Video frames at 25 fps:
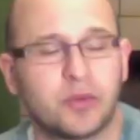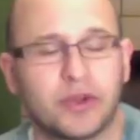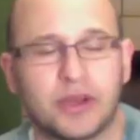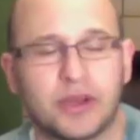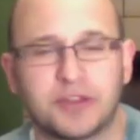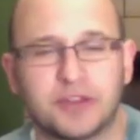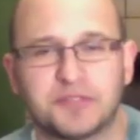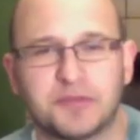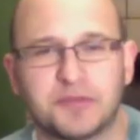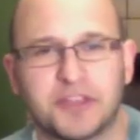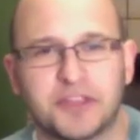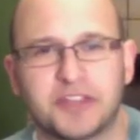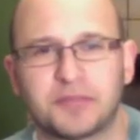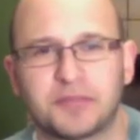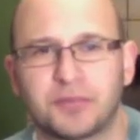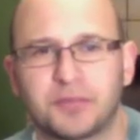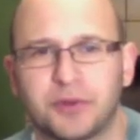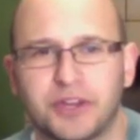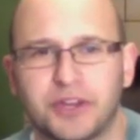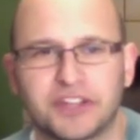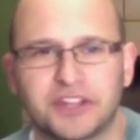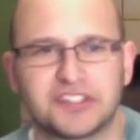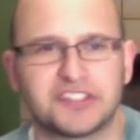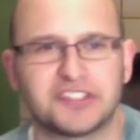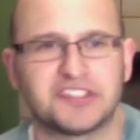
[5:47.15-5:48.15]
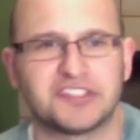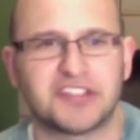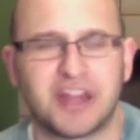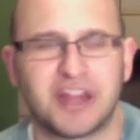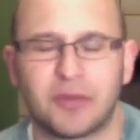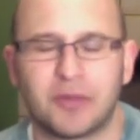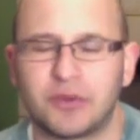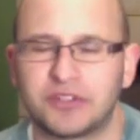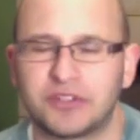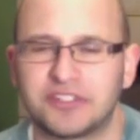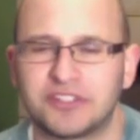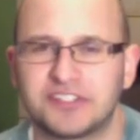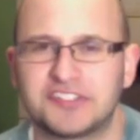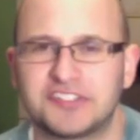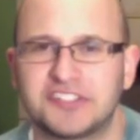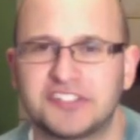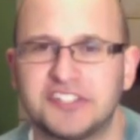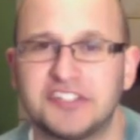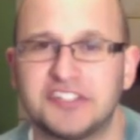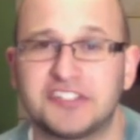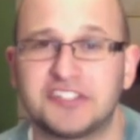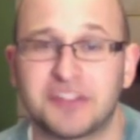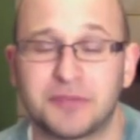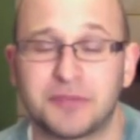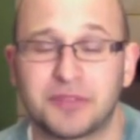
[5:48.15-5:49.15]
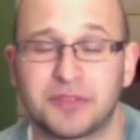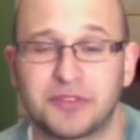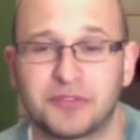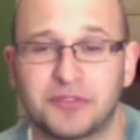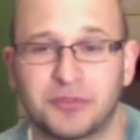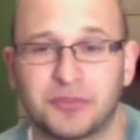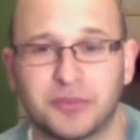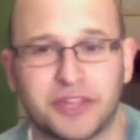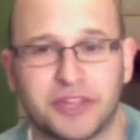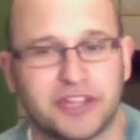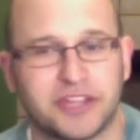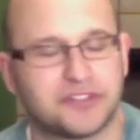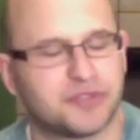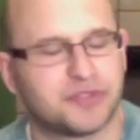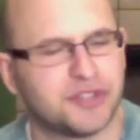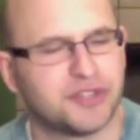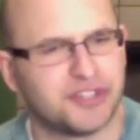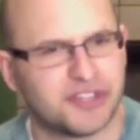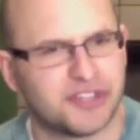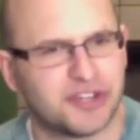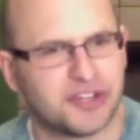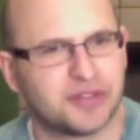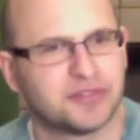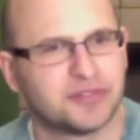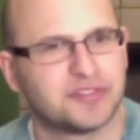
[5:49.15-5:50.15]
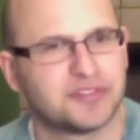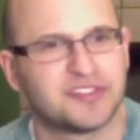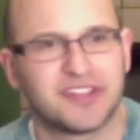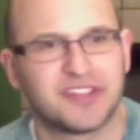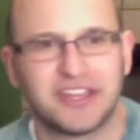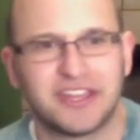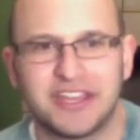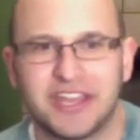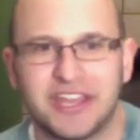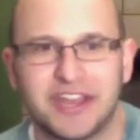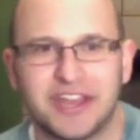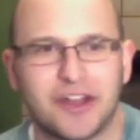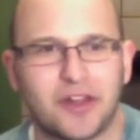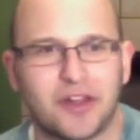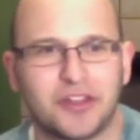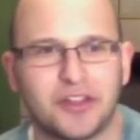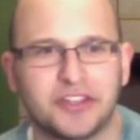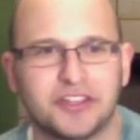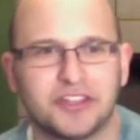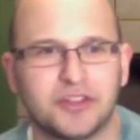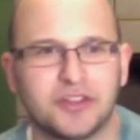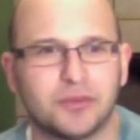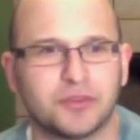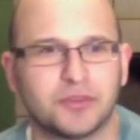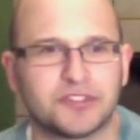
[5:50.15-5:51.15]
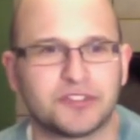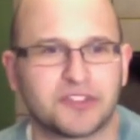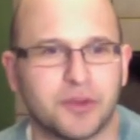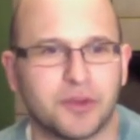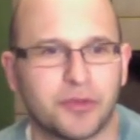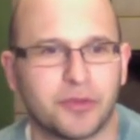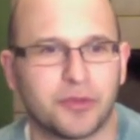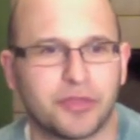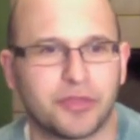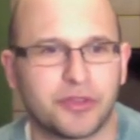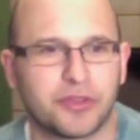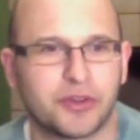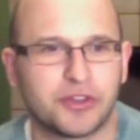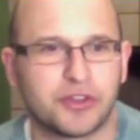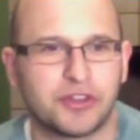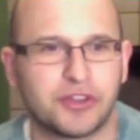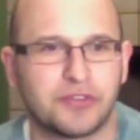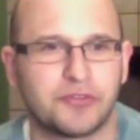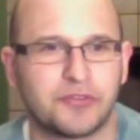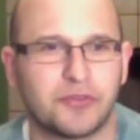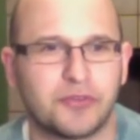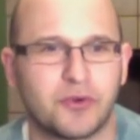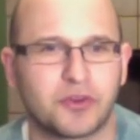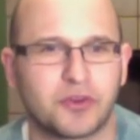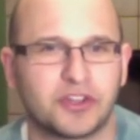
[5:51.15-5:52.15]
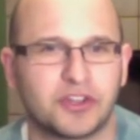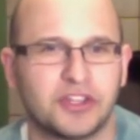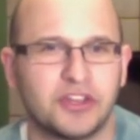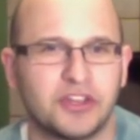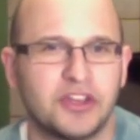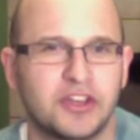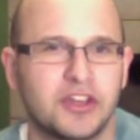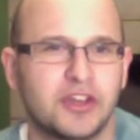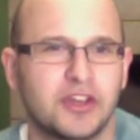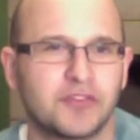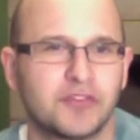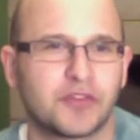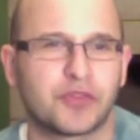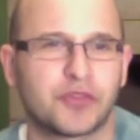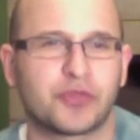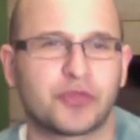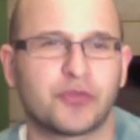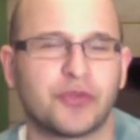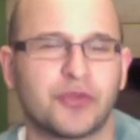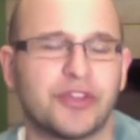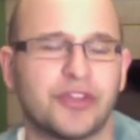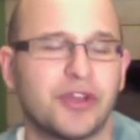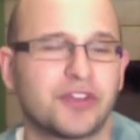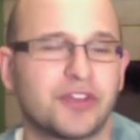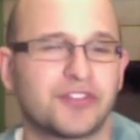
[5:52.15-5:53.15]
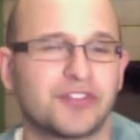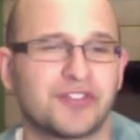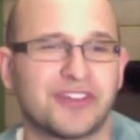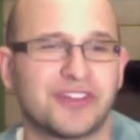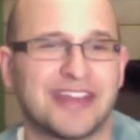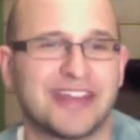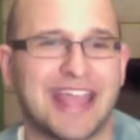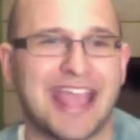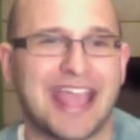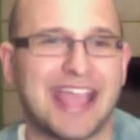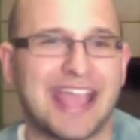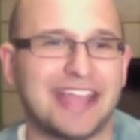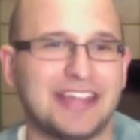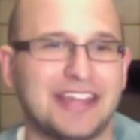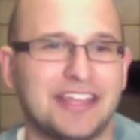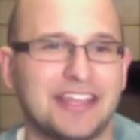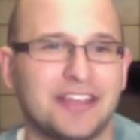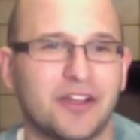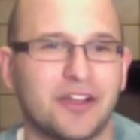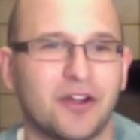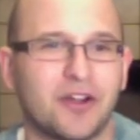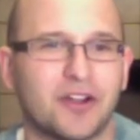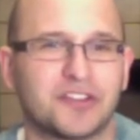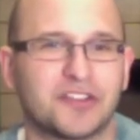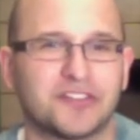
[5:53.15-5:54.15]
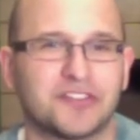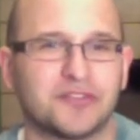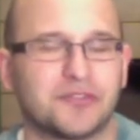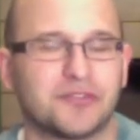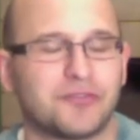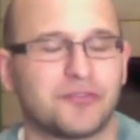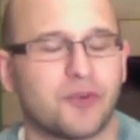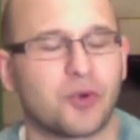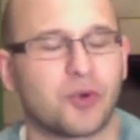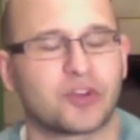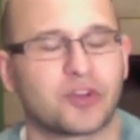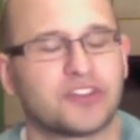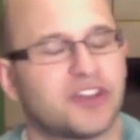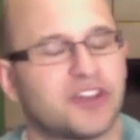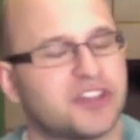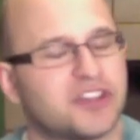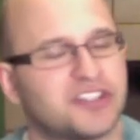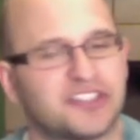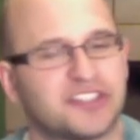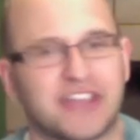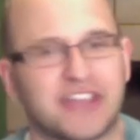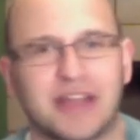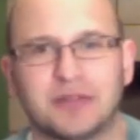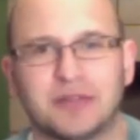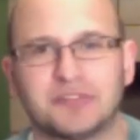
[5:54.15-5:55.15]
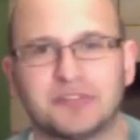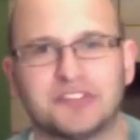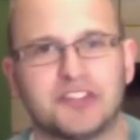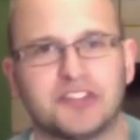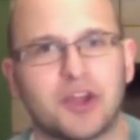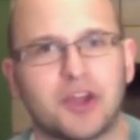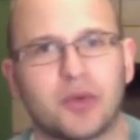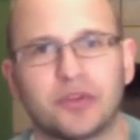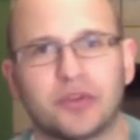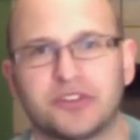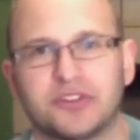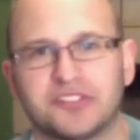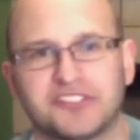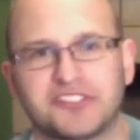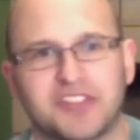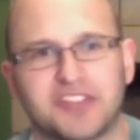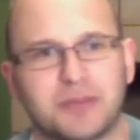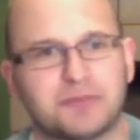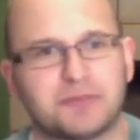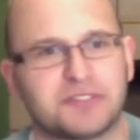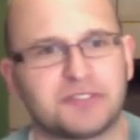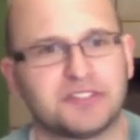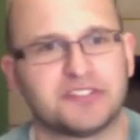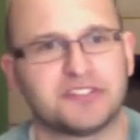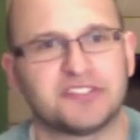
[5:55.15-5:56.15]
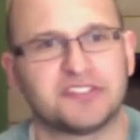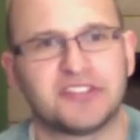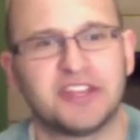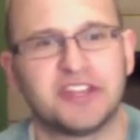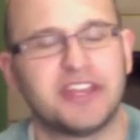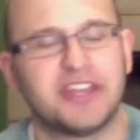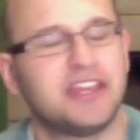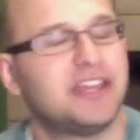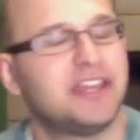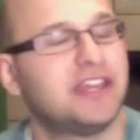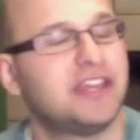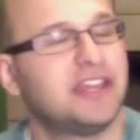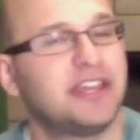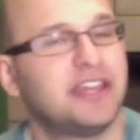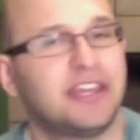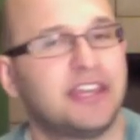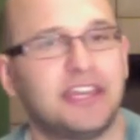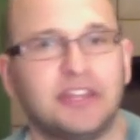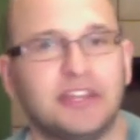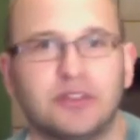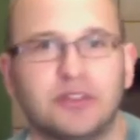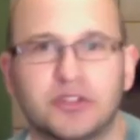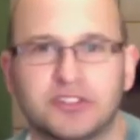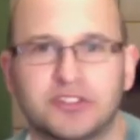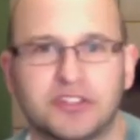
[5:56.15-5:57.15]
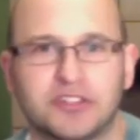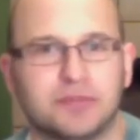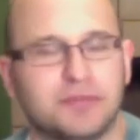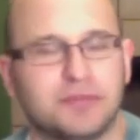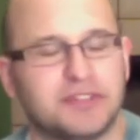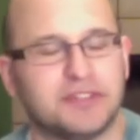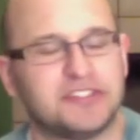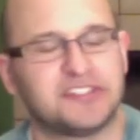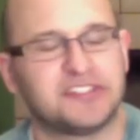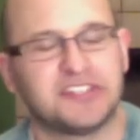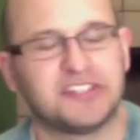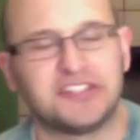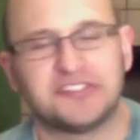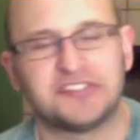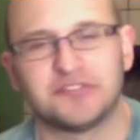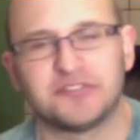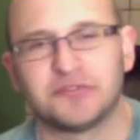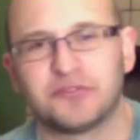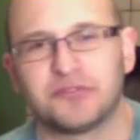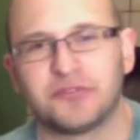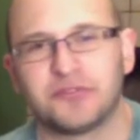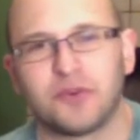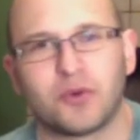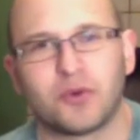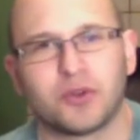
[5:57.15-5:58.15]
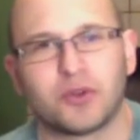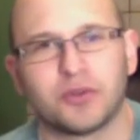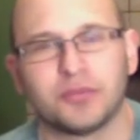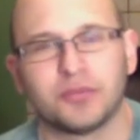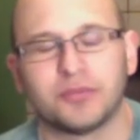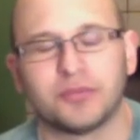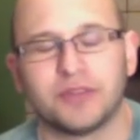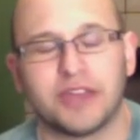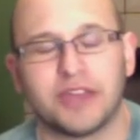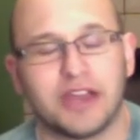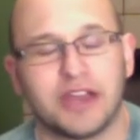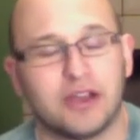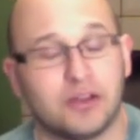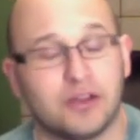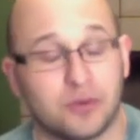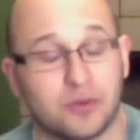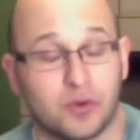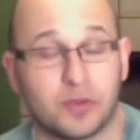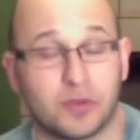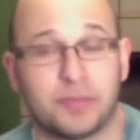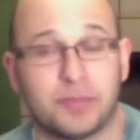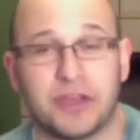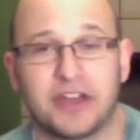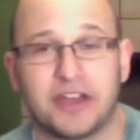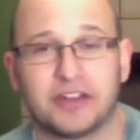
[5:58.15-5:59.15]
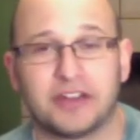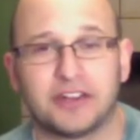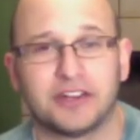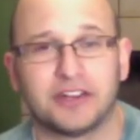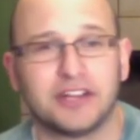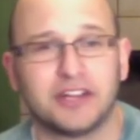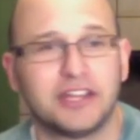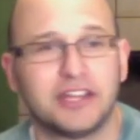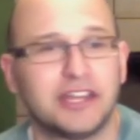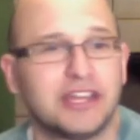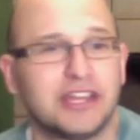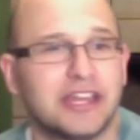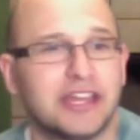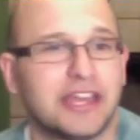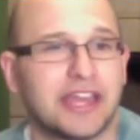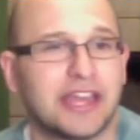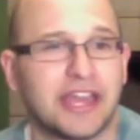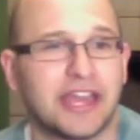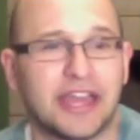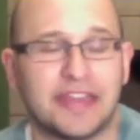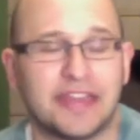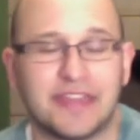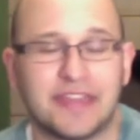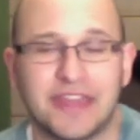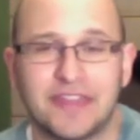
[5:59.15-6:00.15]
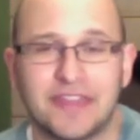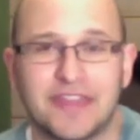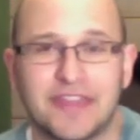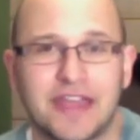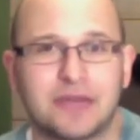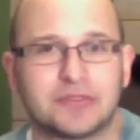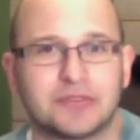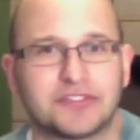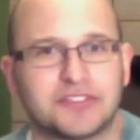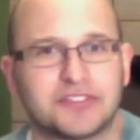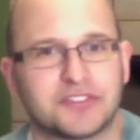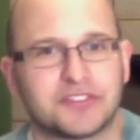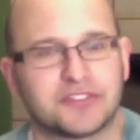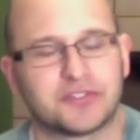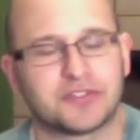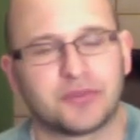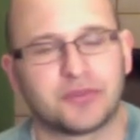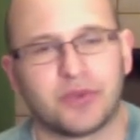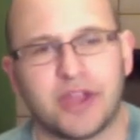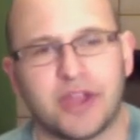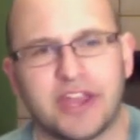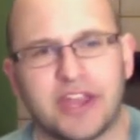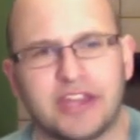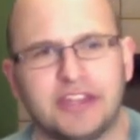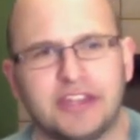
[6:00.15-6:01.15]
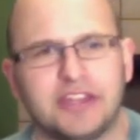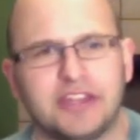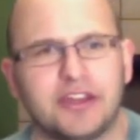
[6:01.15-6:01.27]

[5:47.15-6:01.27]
I was making predictions, and I wanted to see something from Landry Jones. And all I did was go 30 of 40 for 380 yards and four touchdowns, no interceptions. He looked in midseason form or better, and that was just great.